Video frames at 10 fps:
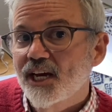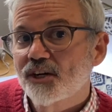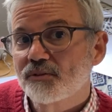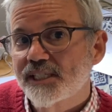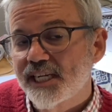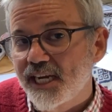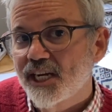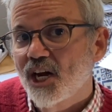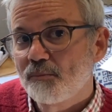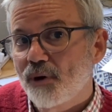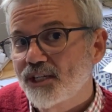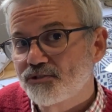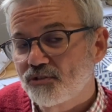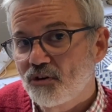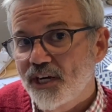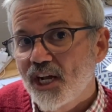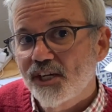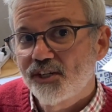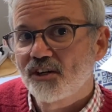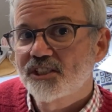critique my drawing,
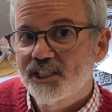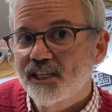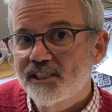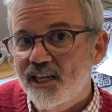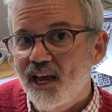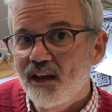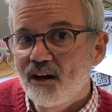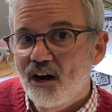not just say,